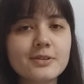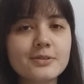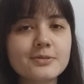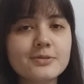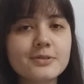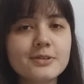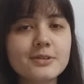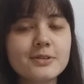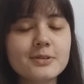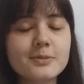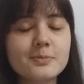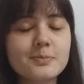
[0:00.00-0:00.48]

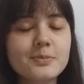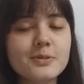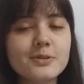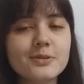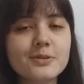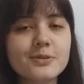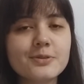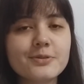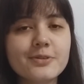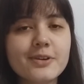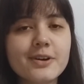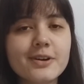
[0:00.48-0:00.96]
of this
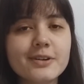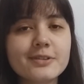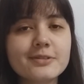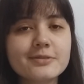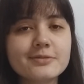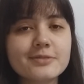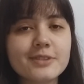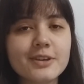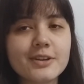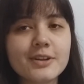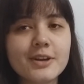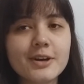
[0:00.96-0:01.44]
piece of art,
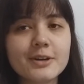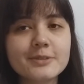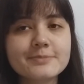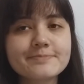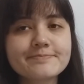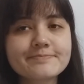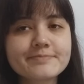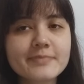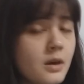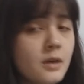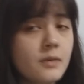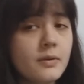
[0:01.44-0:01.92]
you
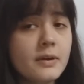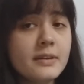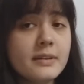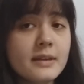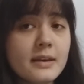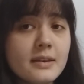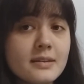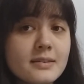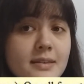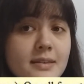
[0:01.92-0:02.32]
know? And then he